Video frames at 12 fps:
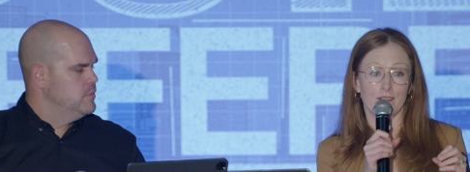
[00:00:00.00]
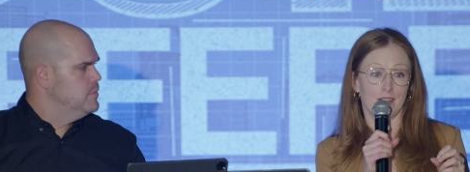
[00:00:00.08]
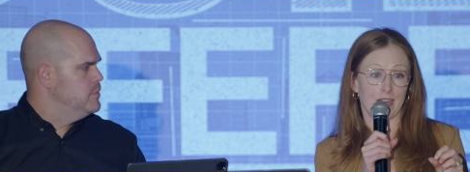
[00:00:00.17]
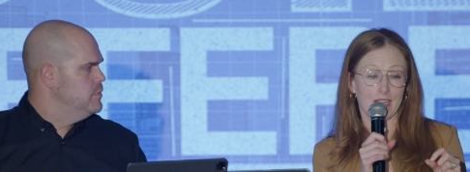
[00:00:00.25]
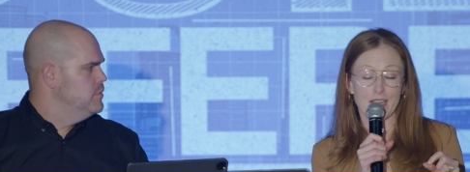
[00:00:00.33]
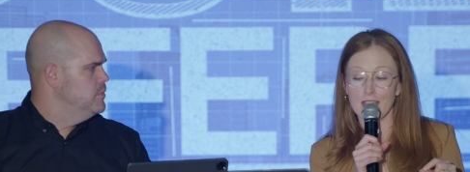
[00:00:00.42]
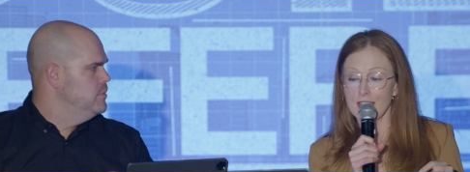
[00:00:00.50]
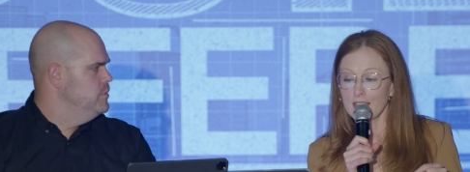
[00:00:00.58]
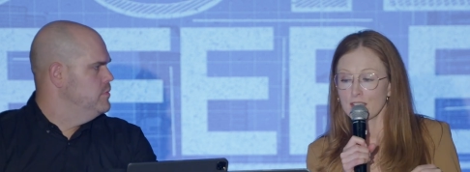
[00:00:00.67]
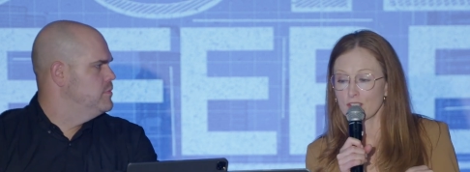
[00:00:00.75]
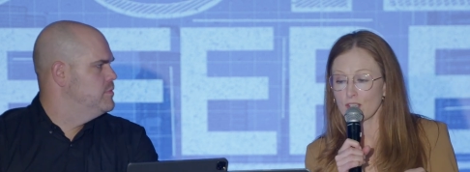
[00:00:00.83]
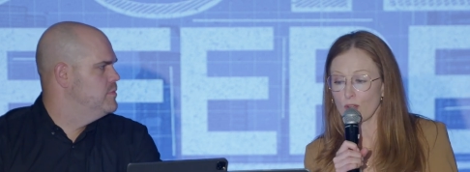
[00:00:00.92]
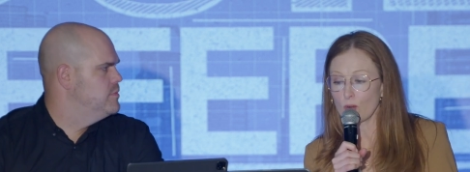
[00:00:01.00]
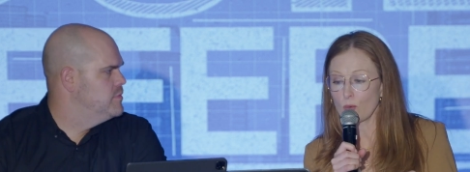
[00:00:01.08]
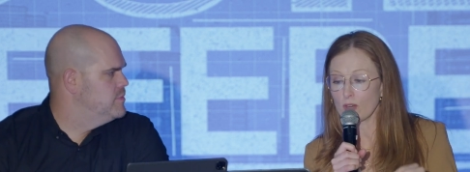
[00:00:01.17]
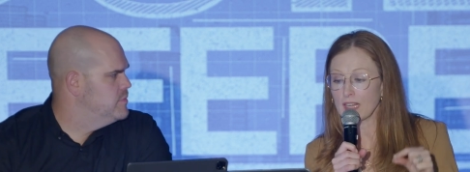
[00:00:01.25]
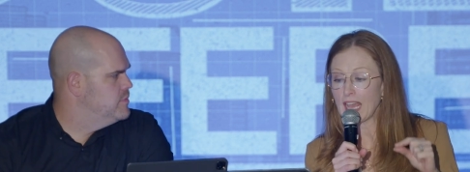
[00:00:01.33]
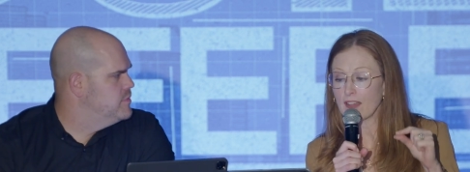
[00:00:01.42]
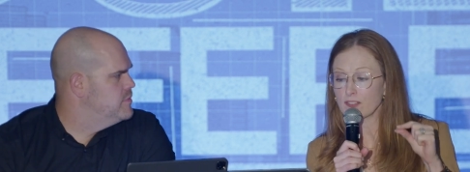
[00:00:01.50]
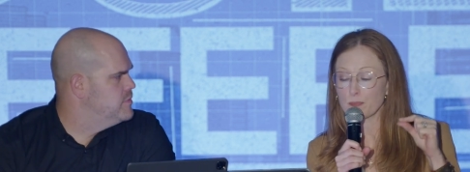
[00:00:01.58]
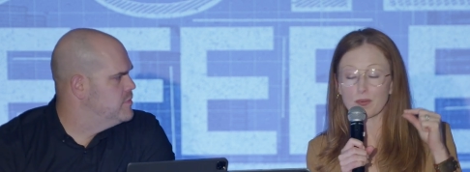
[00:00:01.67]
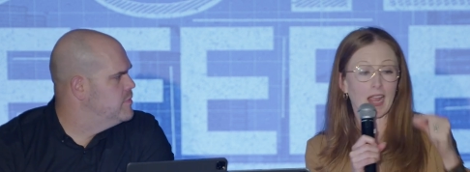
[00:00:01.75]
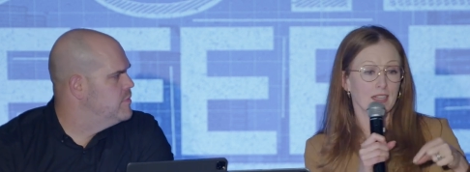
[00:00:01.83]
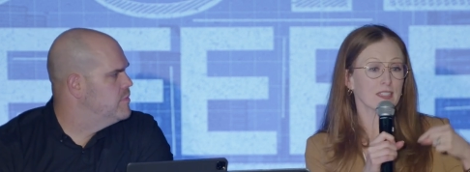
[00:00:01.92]
Speaker 1: three. So we're going to
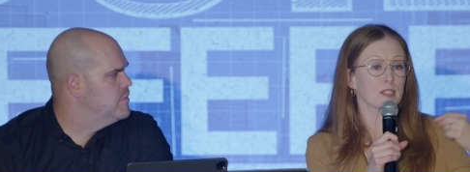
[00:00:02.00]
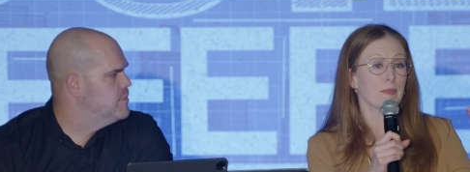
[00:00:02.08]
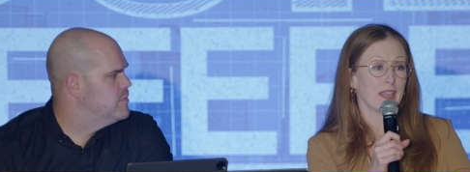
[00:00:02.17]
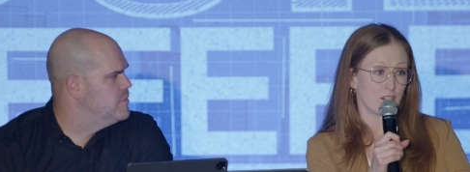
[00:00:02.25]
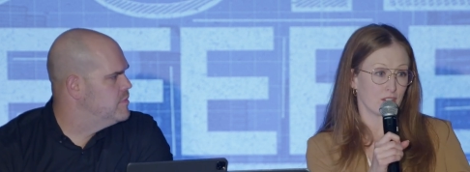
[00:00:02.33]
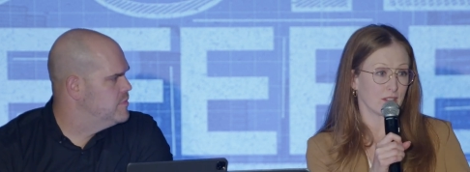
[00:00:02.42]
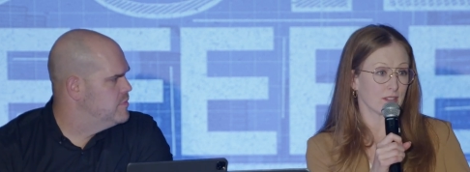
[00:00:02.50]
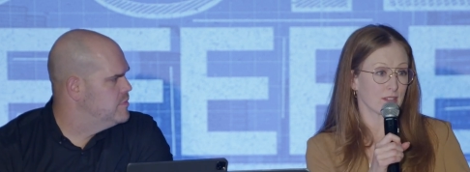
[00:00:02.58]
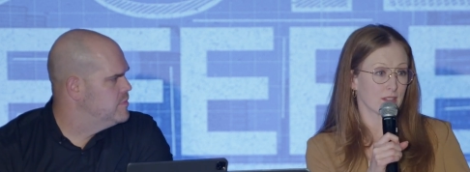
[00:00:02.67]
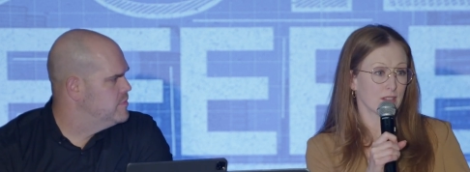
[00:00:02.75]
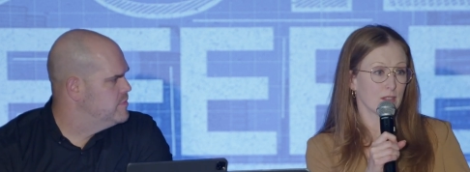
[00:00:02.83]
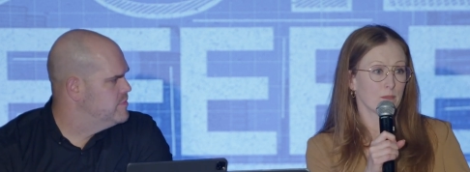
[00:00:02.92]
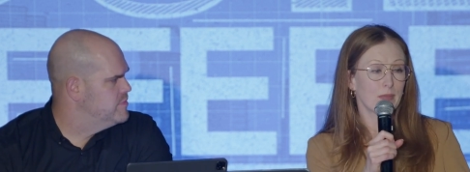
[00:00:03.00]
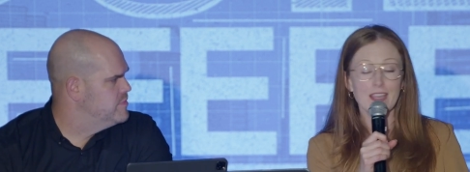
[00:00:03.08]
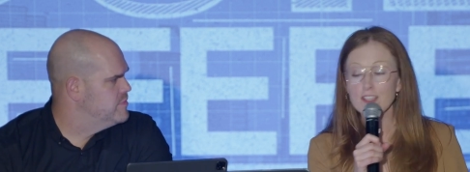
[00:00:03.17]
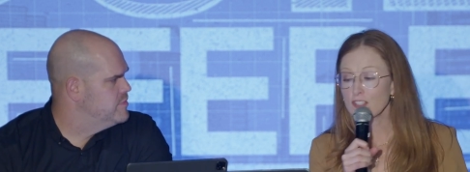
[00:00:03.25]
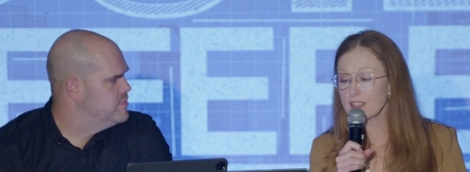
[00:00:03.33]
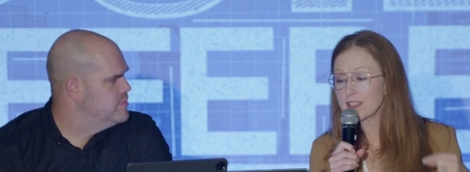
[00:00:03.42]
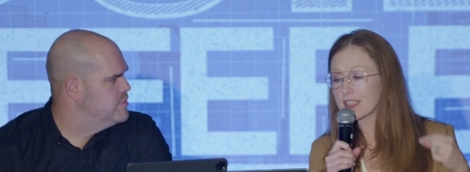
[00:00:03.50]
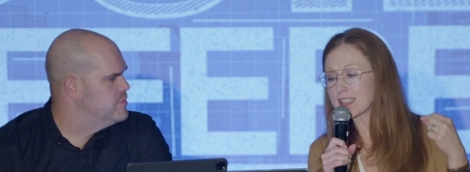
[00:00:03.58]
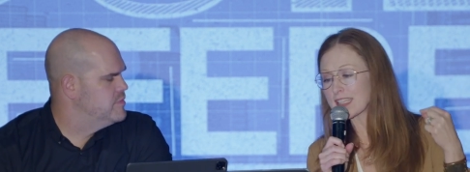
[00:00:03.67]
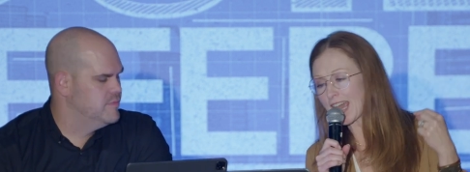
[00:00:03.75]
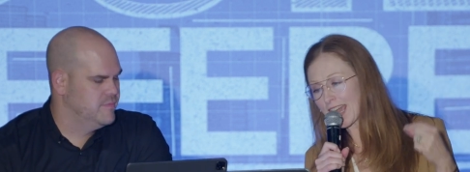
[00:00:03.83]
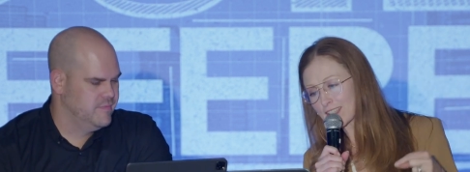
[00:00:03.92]
have to practice patience. Patience
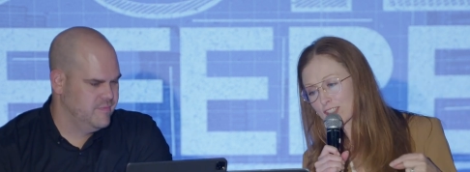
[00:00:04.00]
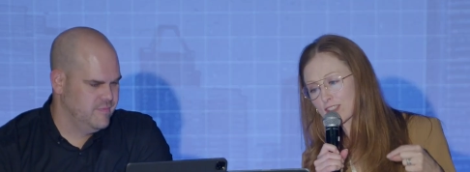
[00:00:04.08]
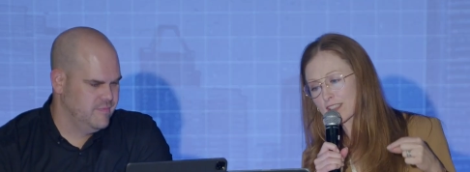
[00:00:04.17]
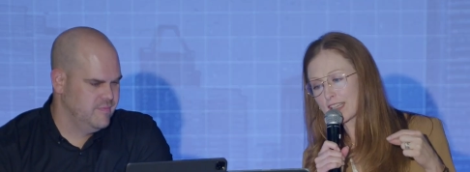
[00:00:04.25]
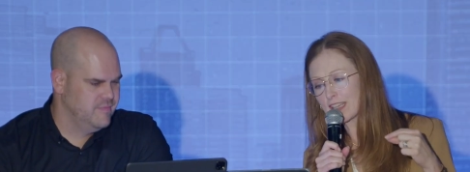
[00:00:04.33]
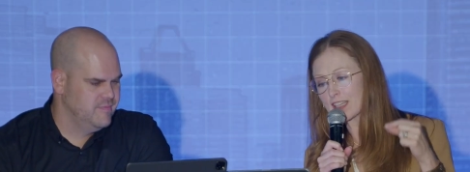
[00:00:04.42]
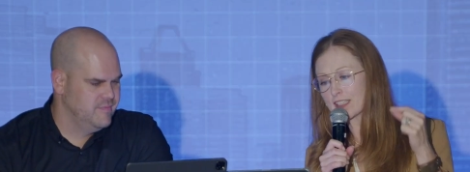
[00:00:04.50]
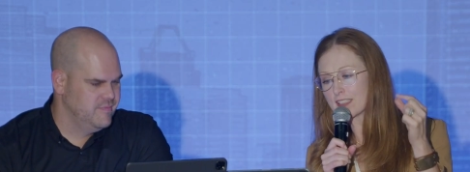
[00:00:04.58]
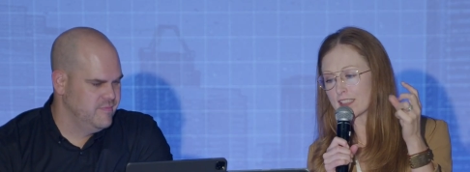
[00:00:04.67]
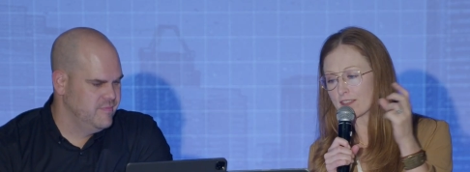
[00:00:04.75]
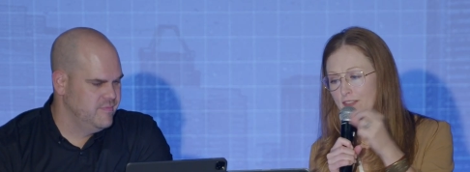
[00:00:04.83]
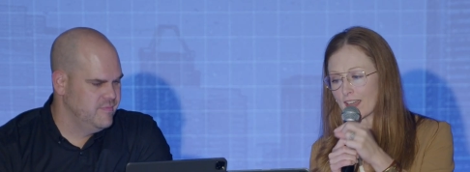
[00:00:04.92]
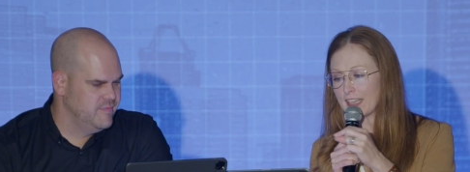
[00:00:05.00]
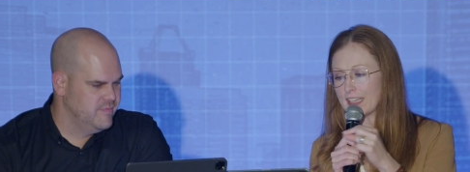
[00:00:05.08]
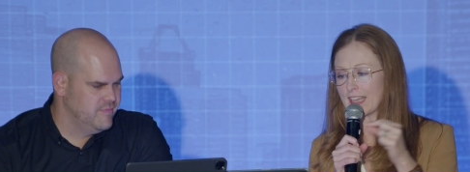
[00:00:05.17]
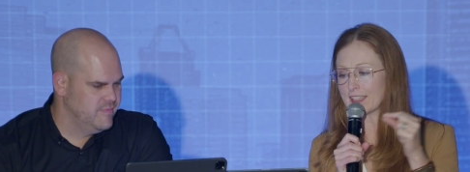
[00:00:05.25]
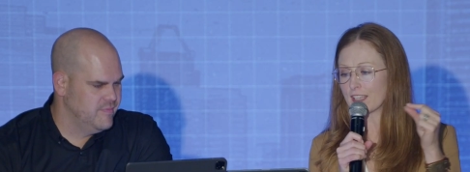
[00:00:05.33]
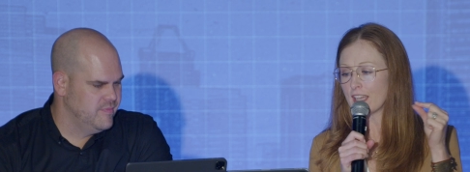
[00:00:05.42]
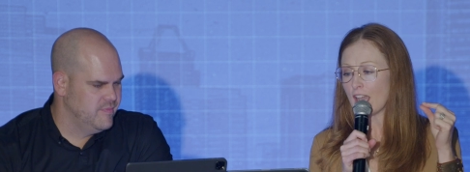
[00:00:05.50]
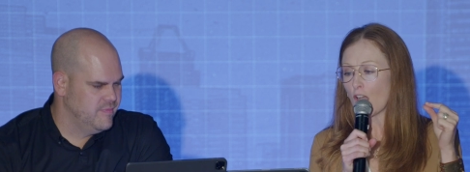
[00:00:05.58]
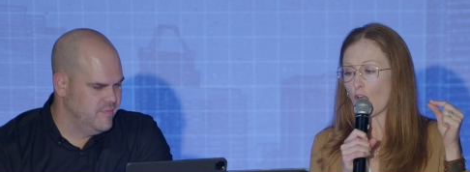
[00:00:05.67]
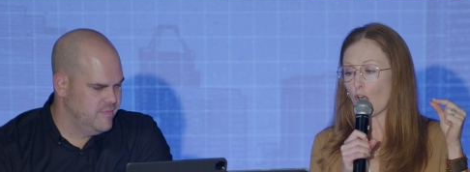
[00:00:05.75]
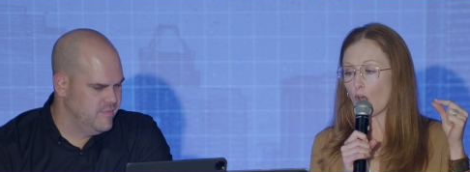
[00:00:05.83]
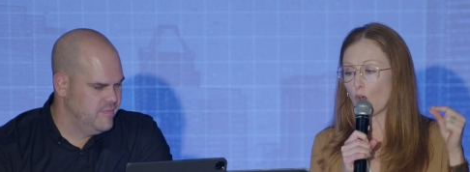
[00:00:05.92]
is actually defined as
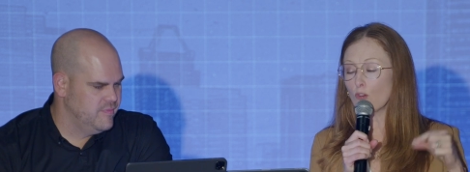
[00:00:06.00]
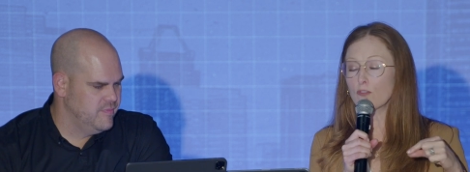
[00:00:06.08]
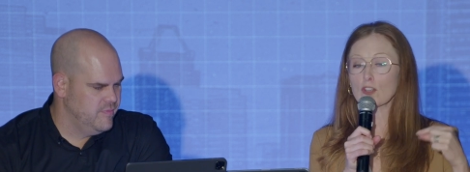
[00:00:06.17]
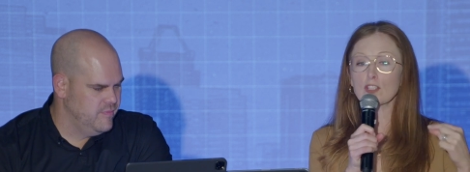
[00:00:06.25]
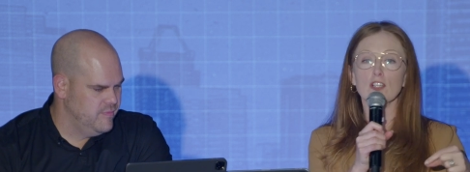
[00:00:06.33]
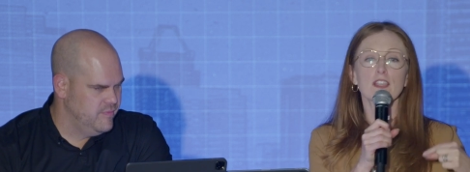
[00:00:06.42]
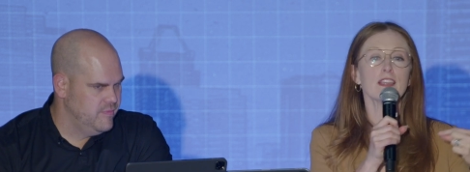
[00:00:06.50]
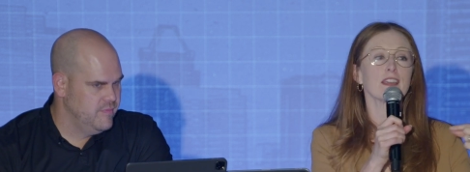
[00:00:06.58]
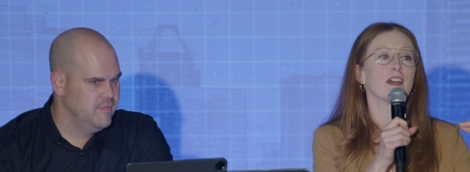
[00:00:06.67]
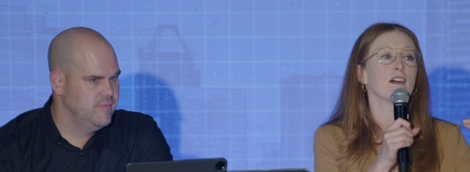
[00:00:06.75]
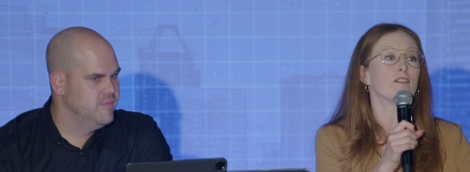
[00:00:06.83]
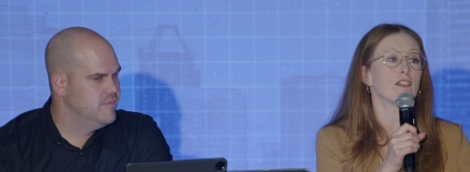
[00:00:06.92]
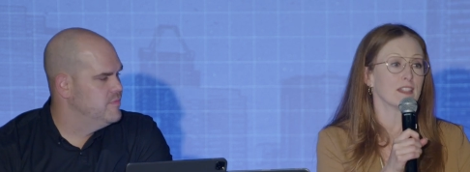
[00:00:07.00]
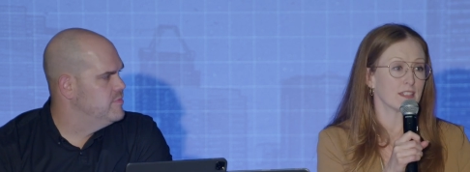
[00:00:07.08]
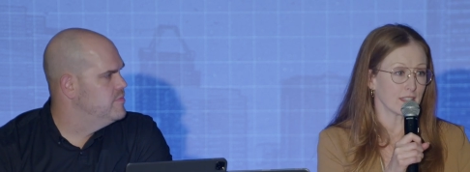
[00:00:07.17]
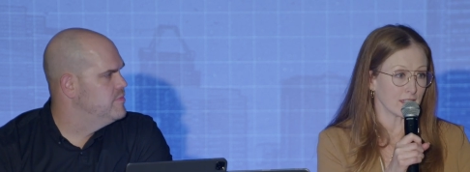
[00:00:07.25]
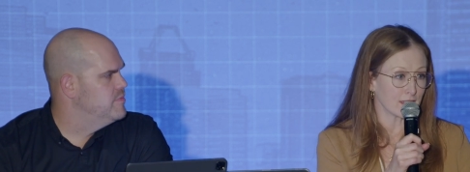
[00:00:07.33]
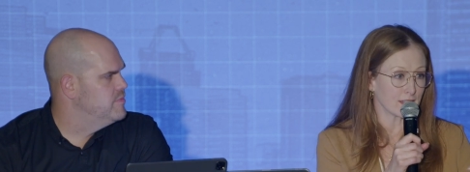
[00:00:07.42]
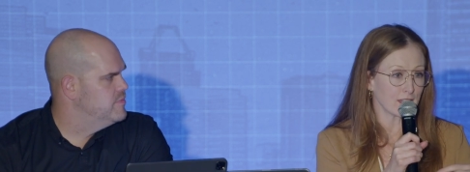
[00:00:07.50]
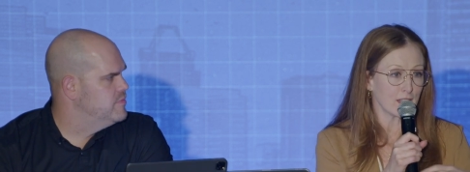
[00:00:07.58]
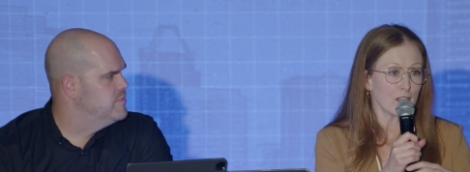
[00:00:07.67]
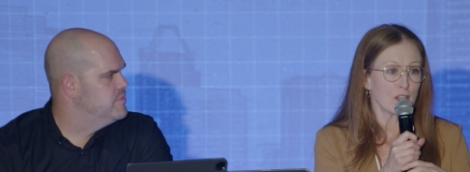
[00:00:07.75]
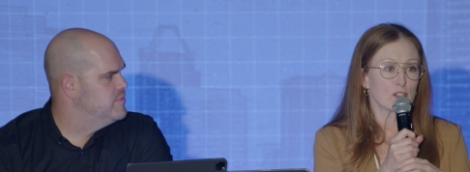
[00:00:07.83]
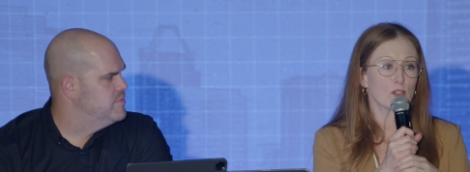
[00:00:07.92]
overlooking offenses.